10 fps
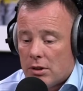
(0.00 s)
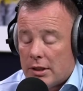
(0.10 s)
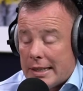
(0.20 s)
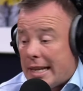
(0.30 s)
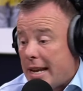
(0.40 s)

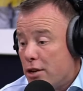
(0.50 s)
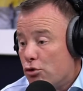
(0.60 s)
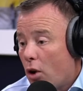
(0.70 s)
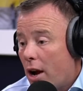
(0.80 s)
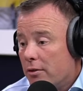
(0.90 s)
The key
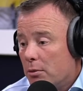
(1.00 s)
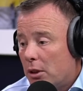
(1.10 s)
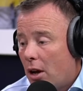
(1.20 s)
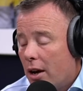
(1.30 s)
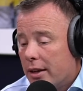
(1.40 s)
driver
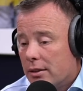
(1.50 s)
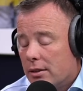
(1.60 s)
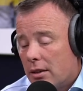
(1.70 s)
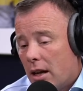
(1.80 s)
behind